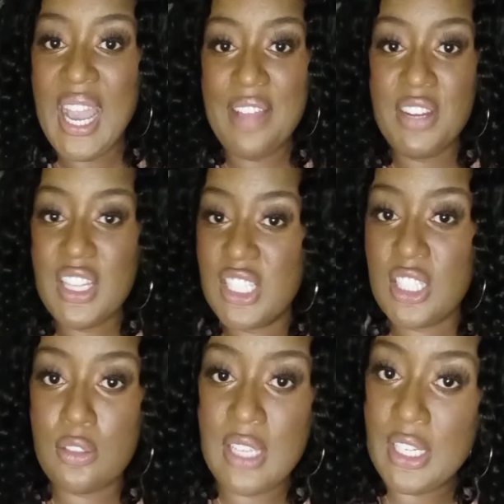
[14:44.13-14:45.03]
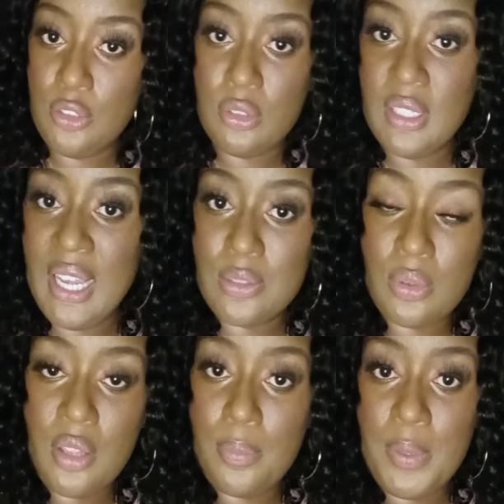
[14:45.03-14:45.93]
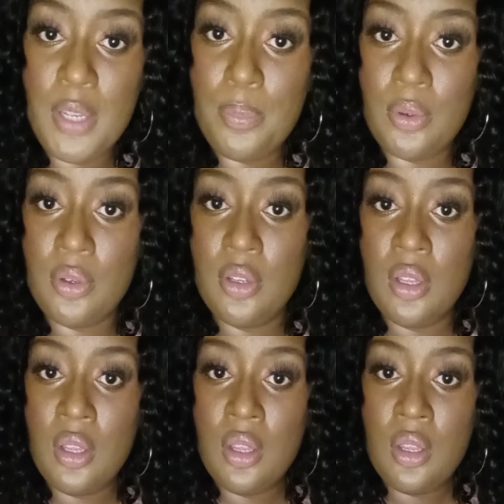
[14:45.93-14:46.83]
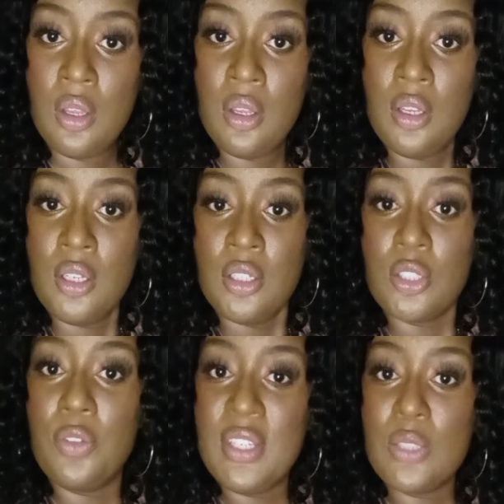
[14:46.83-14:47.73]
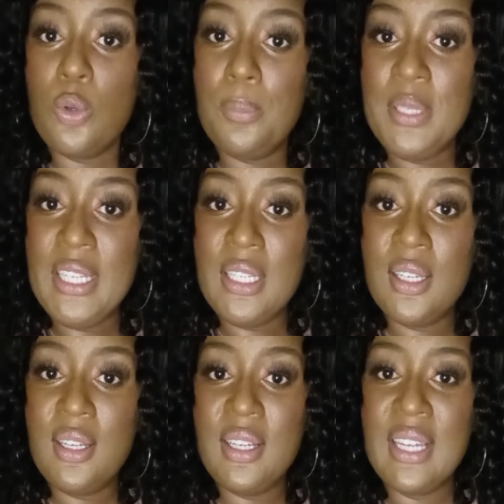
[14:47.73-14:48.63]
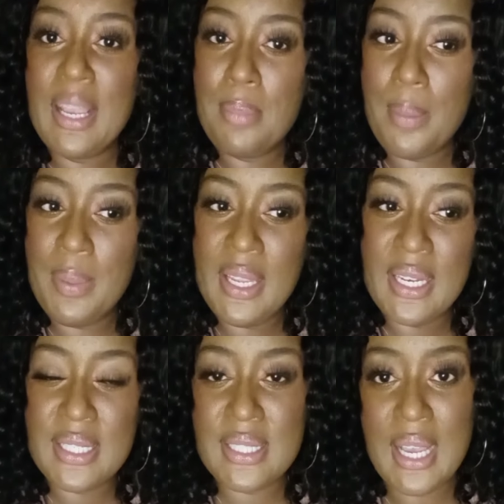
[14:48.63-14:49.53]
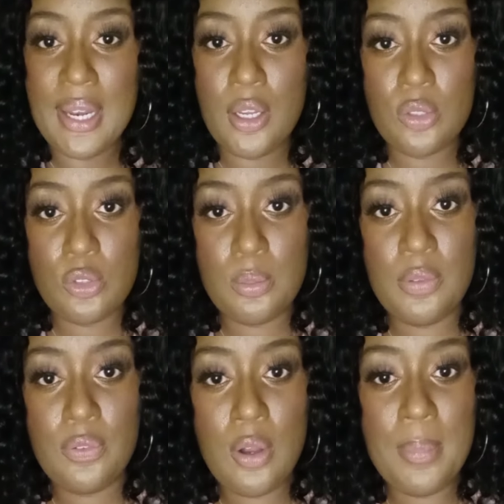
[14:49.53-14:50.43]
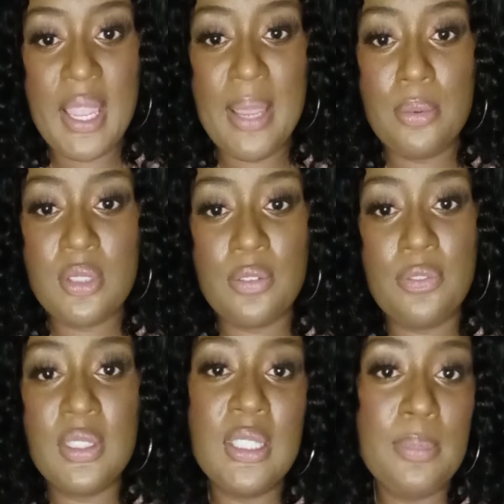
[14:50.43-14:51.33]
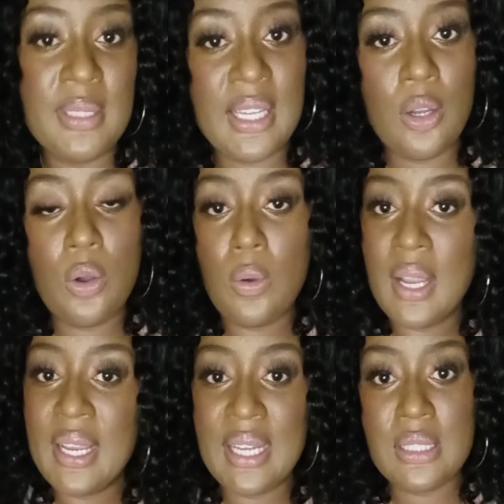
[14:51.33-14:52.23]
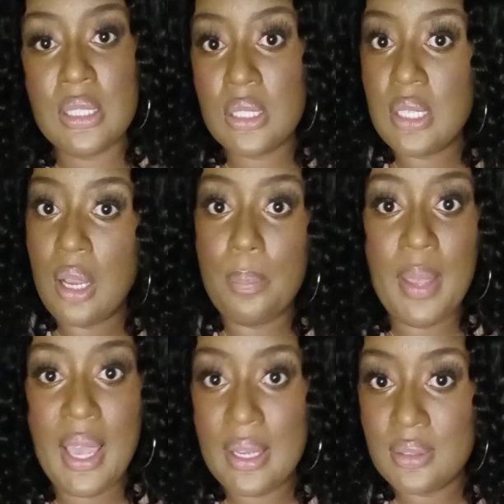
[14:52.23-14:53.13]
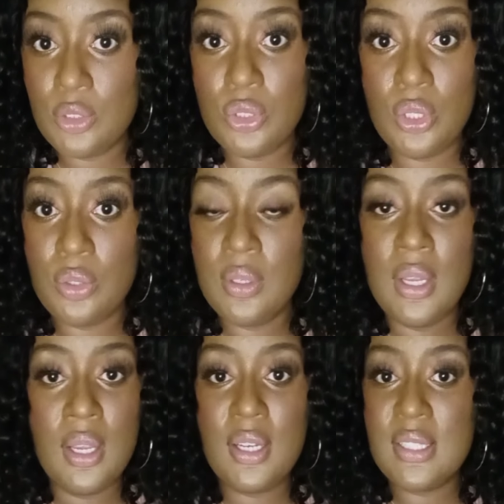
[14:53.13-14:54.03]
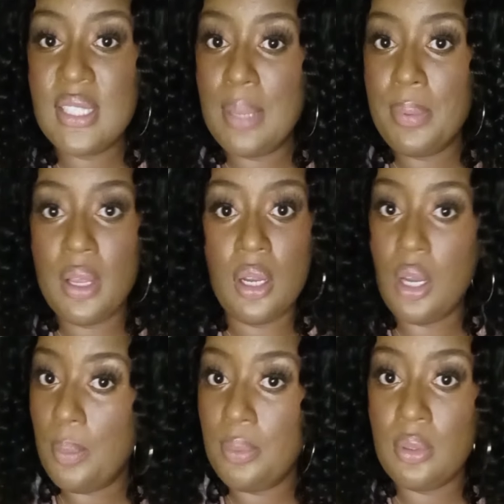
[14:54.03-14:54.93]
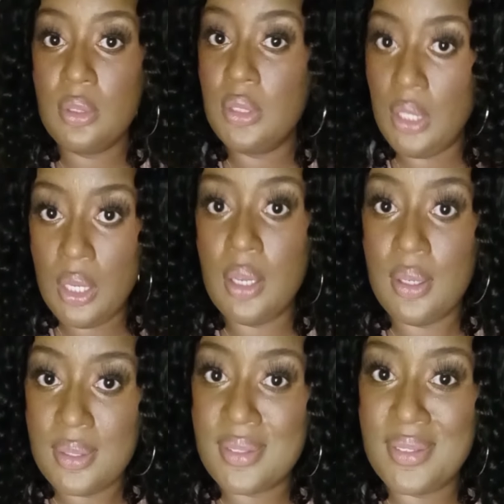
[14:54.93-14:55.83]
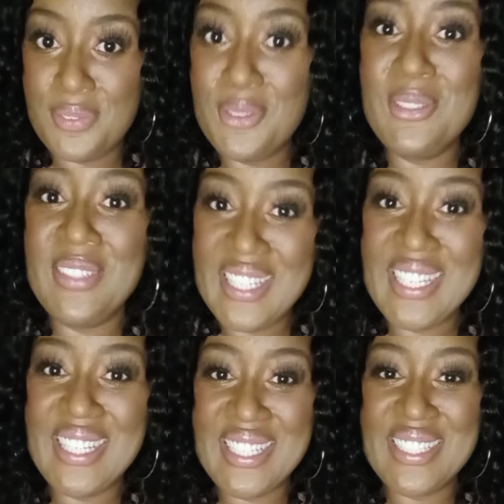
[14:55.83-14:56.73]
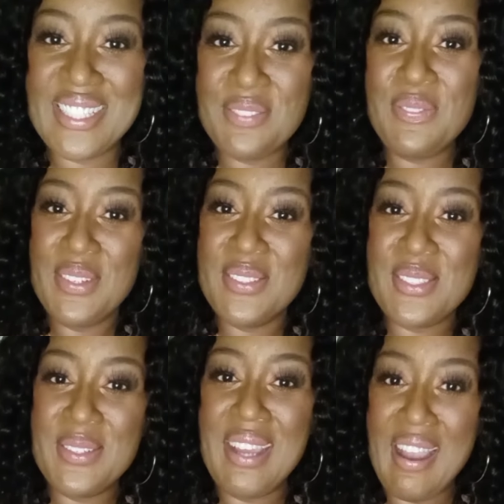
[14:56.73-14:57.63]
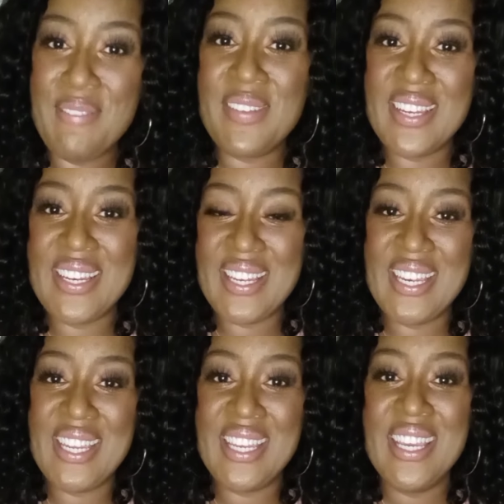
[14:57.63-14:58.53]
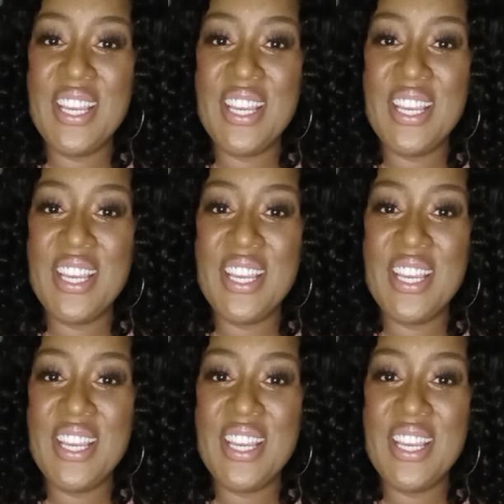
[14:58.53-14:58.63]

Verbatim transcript: I have other skills I can utilize with other people so this will be like my beginning side hustle before I'm able to fully be like, oh, I got this down pat, you know. But It'll take a couple of years, a few years to feel so confident in it.